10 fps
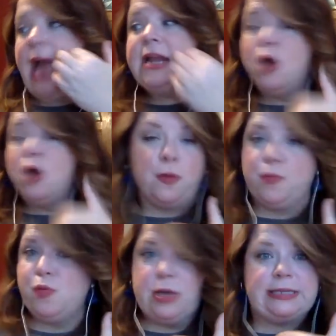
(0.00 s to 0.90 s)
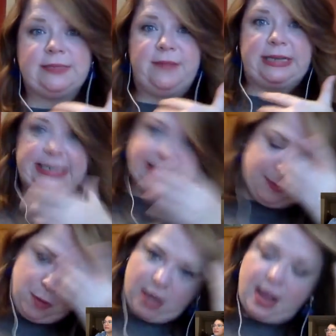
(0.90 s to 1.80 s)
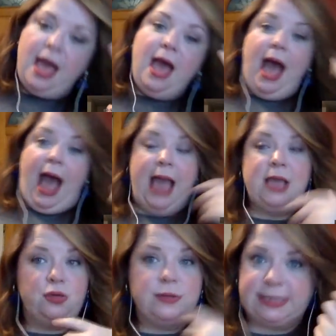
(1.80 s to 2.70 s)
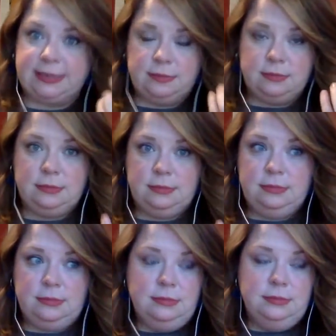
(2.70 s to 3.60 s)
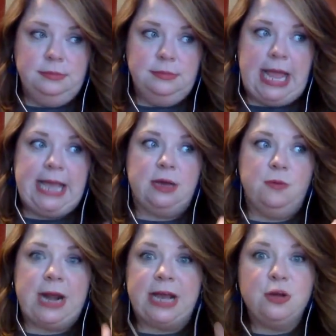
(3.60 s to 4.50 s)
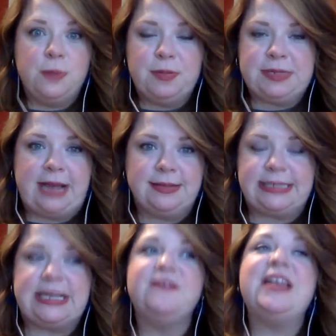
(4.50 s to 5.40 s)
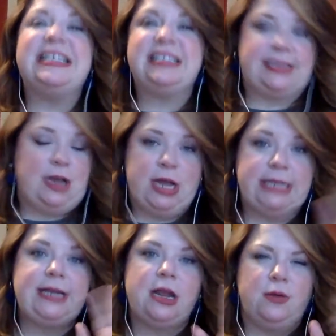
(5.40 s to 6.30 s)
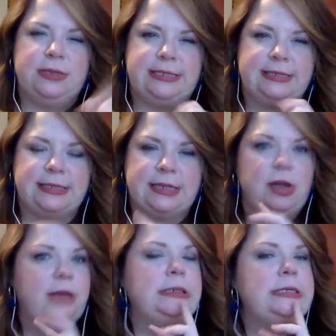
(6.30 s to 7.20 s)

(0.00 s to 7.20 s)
know poopery is a fantastic product. I use it. When I go to people's houses, if necessary. It's not always necessary.